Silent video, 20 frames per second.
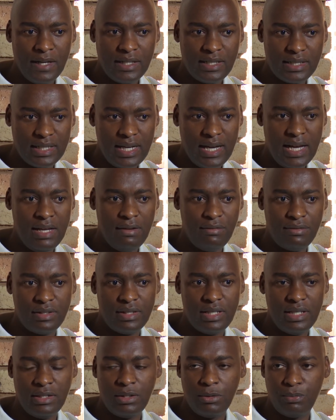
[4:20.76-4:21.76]
drives
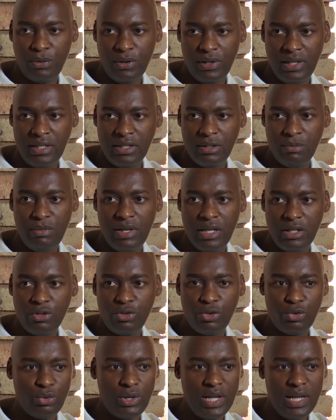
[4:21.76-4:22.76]
these
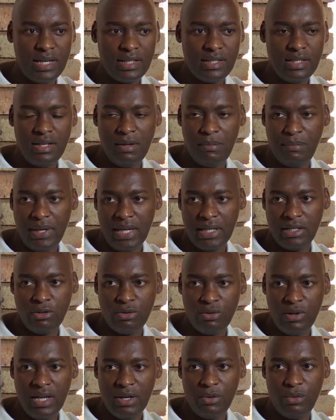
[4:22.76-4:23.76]
policemen to act in a
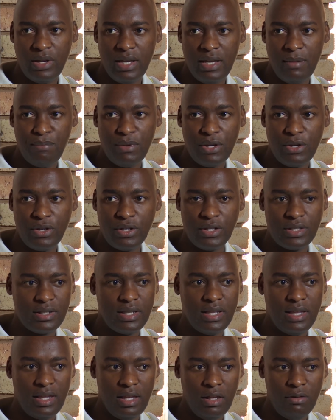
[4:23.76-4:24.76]
particular way because
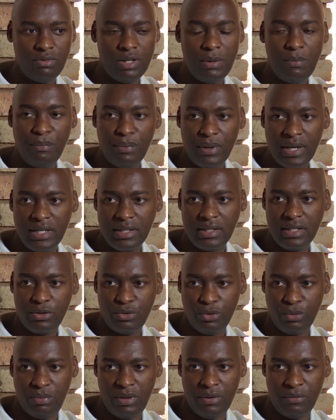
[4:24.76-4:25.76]
he gives them pressure
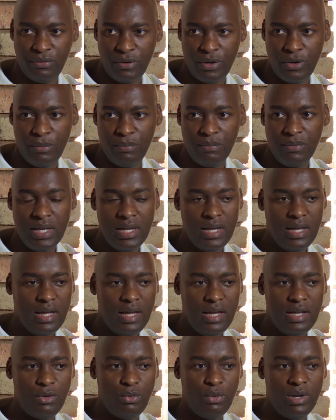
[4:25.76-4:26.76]
to perform.
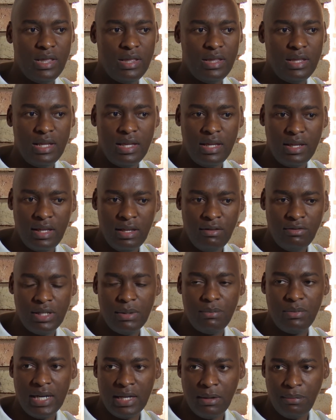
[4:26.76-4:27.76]
And when he gives
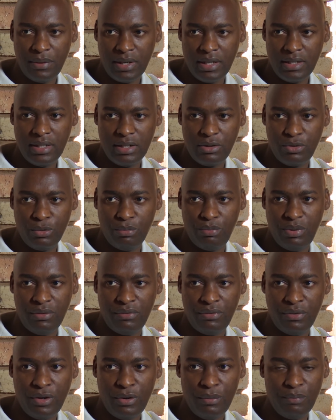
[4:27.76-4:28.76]
them that pressure to
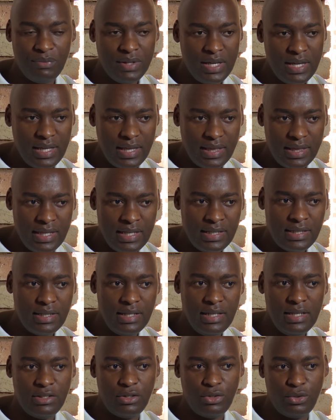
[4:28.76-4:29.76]
perform, this
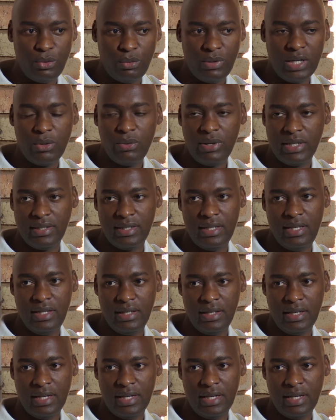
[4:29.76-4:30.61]
leads to what we're seeing